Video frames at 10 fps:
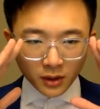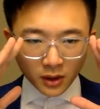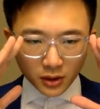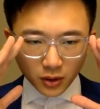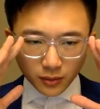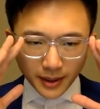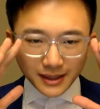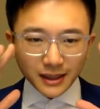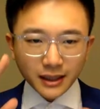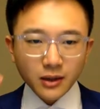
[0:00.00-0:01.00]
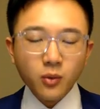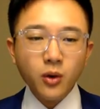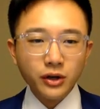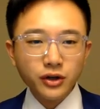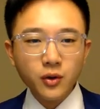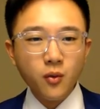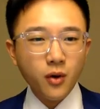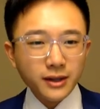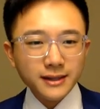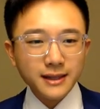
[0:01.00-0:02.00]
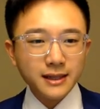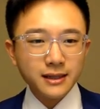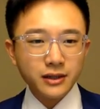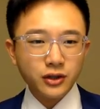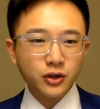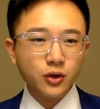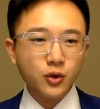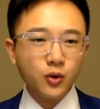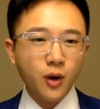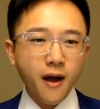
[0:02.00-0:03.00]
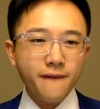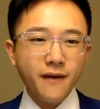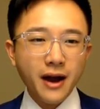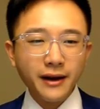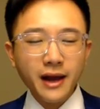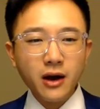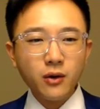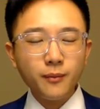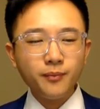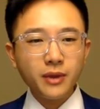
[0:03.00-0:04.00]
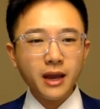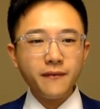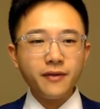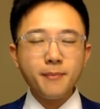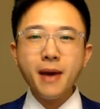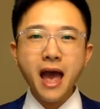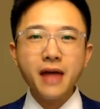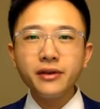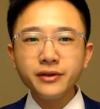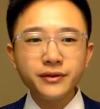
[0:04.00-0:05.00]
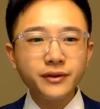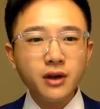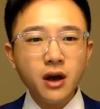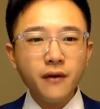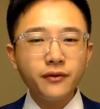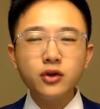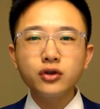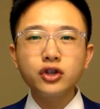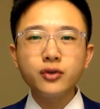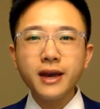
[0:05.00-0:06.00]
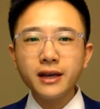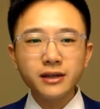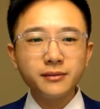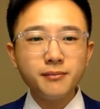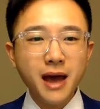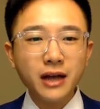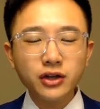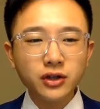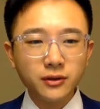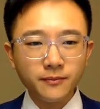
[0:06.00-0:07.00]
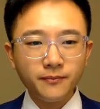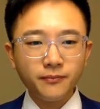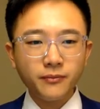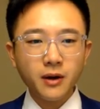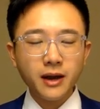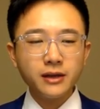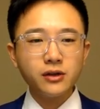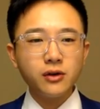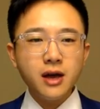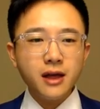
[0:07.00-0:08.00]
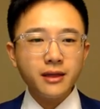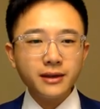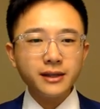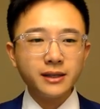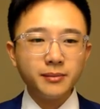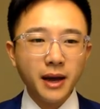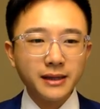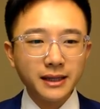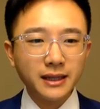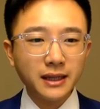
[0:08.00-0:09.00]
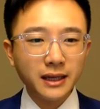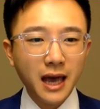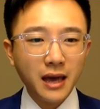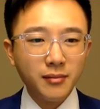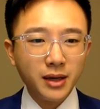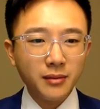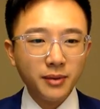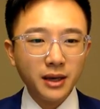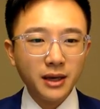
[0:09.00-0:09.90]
so basically the question wants us to find out if the patterns of two strings match. Okay, so this is basically ABB,